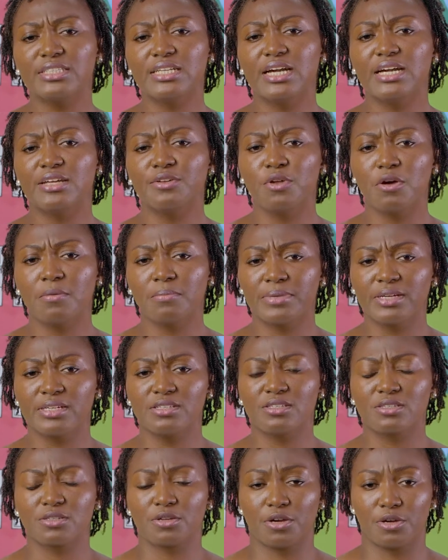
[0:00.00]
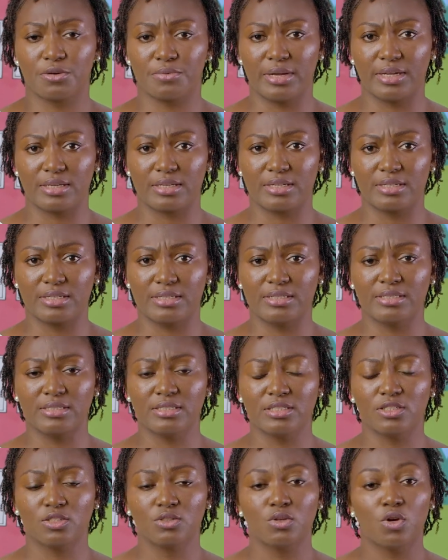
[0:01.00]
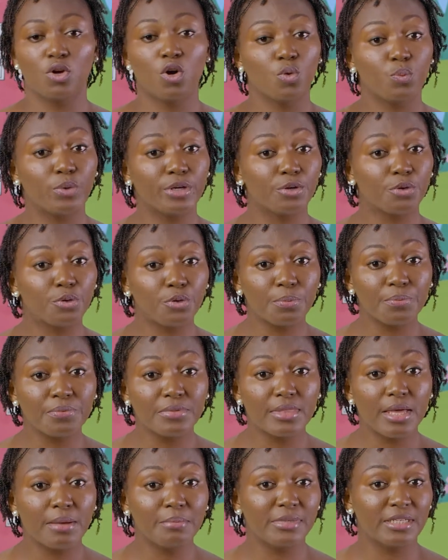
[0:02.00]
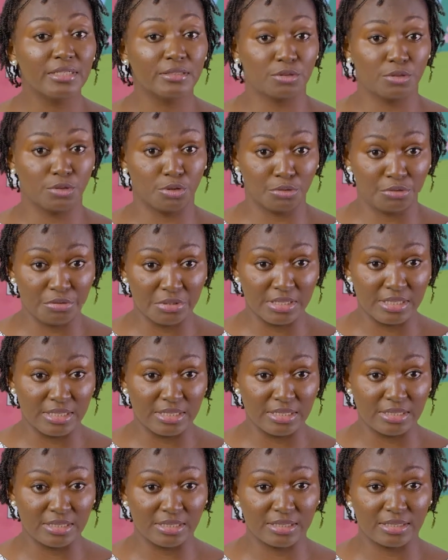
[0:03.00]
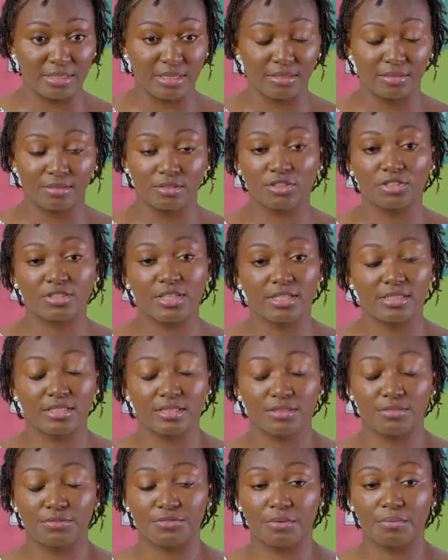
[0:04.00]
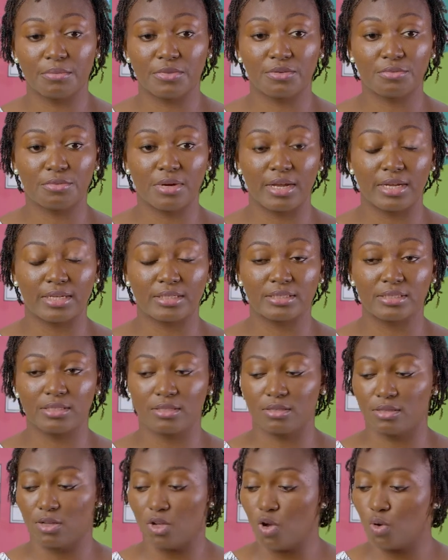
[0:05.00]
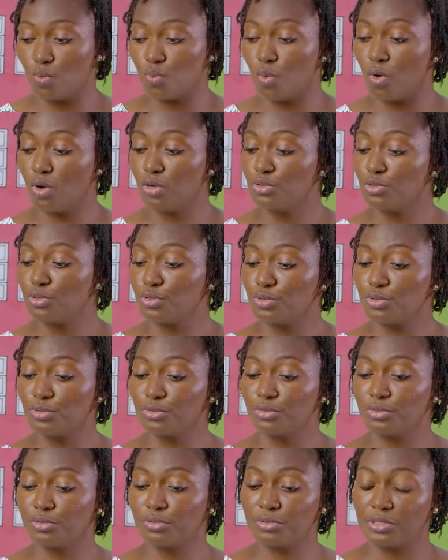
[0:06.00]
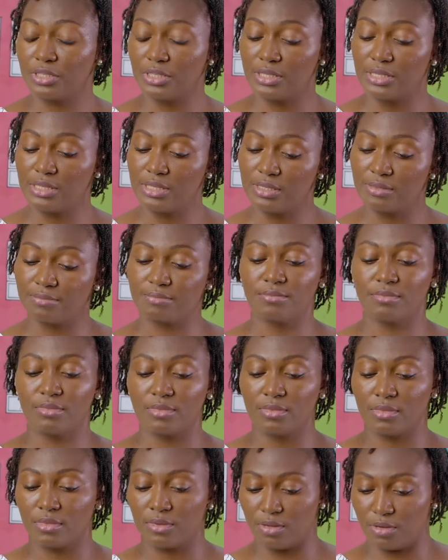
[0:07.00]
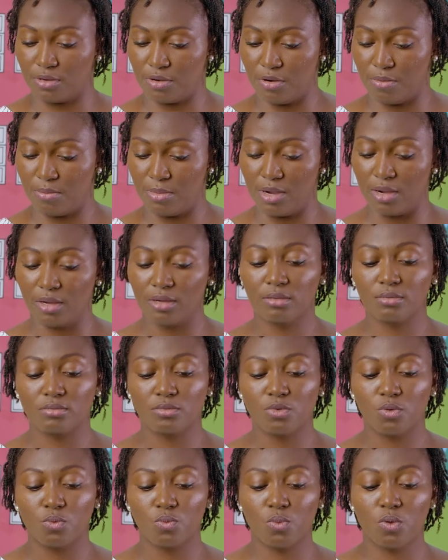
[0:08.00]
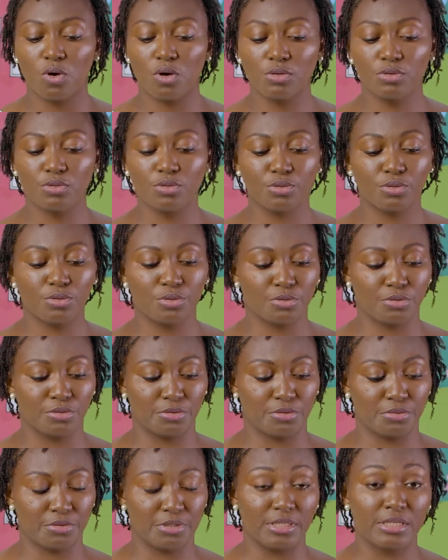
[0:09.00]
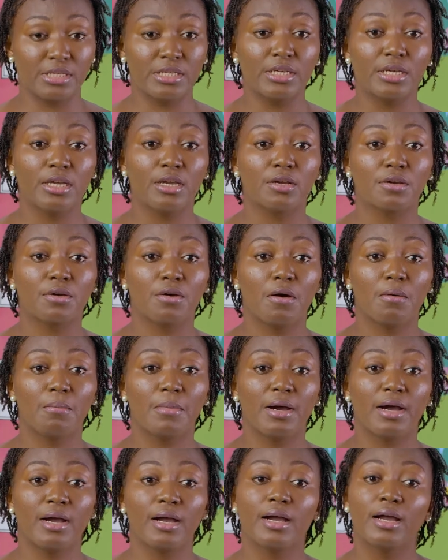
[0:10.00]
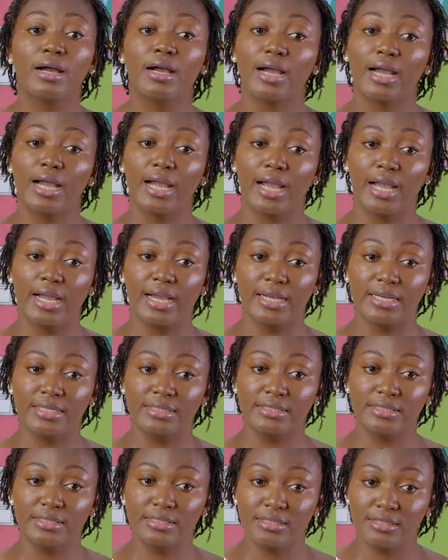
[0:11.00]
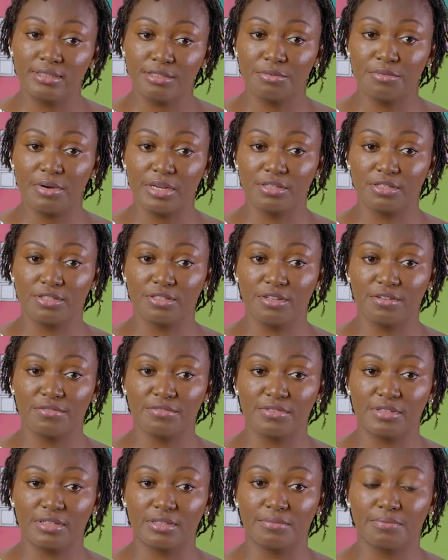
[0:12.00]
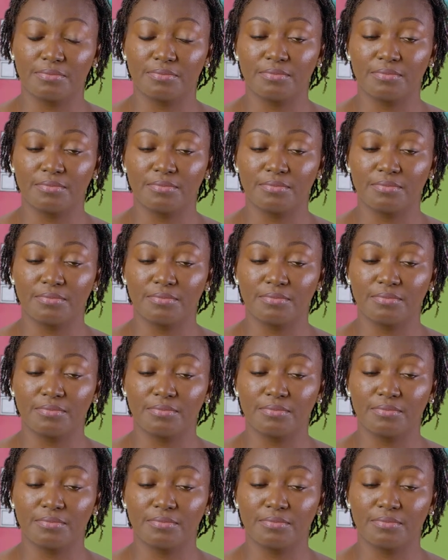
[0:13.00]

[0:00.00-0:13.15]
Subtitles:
our numbers correctly, we group them in threes, starting from the right. 1, 2, 3, comma, 1, 2, 3, comma, and the rest of it.